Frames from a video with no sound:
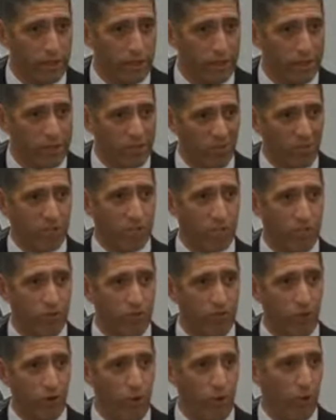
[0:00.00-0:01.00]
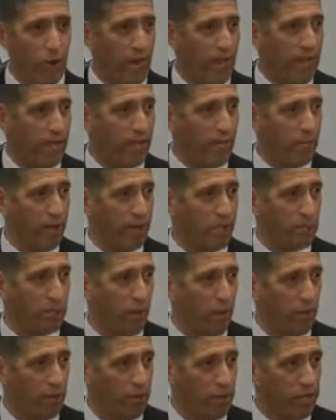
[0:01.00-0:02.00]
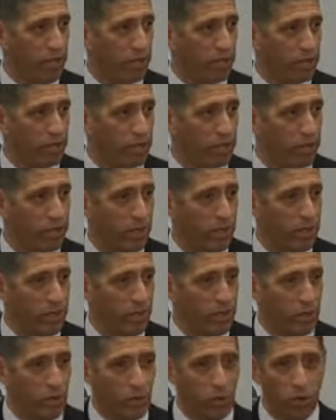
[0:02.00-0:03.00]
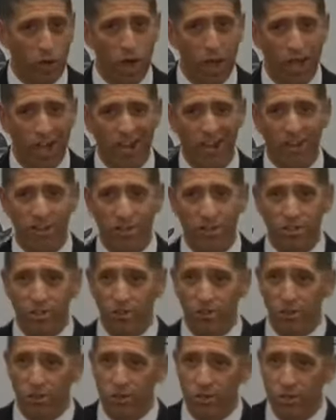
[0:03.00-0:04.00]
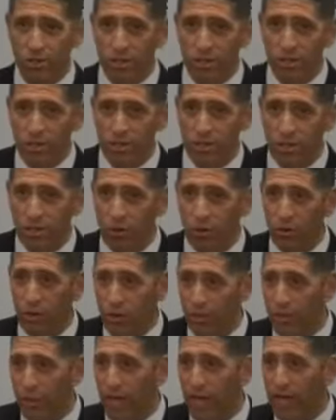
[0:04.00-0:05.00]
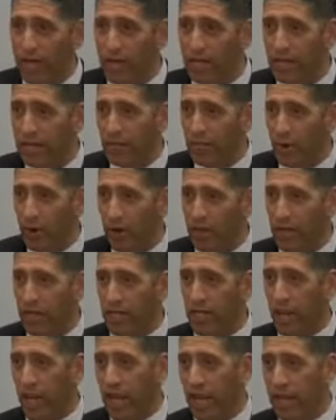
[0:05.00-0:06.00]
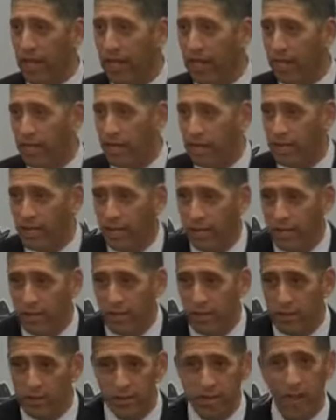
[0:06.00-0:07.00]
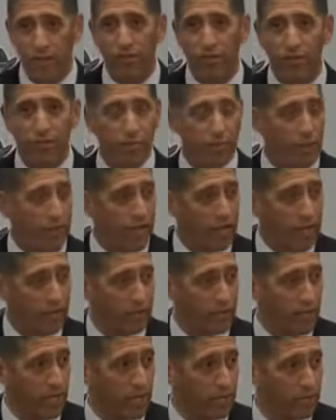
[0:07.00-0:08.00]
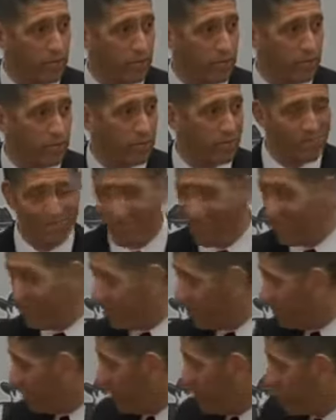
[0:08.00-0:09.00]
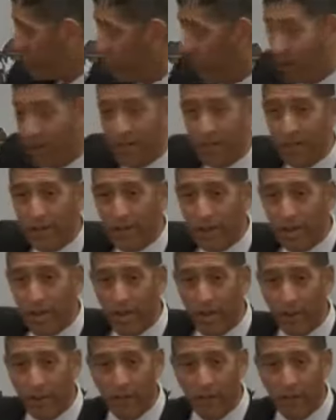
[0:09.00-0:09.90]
there was two former Aggie baseball players who were hired to repaint the parking lot south of the Pan Am Center. We just parked in it right now.